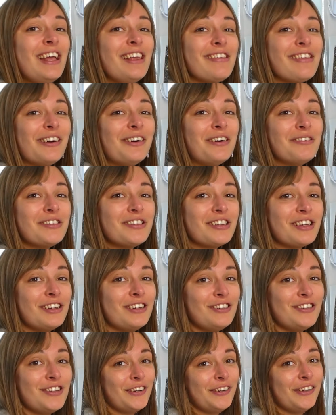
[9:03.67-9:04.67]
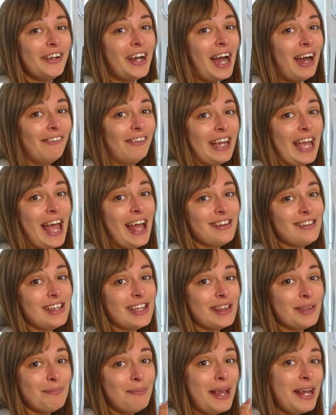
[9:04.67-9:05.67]
So I'm just gonna you how I
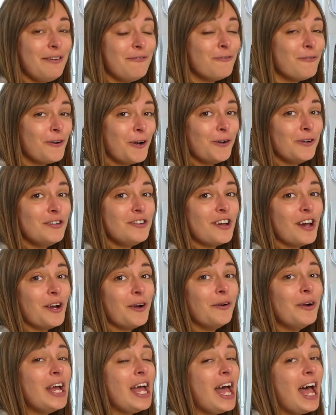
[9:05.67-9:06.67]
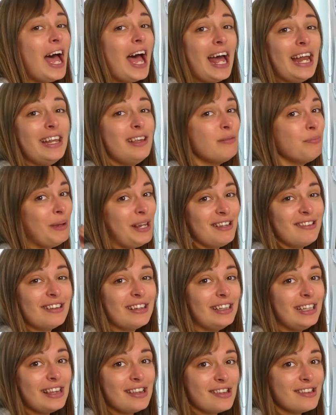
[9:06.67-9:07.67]
edit the main photo, and it's
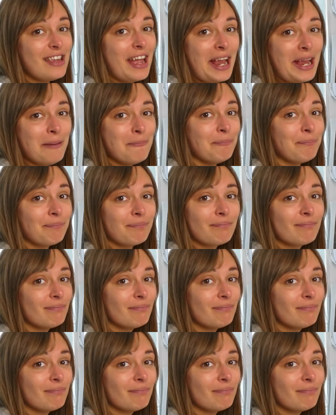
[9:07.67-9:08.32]
basically the same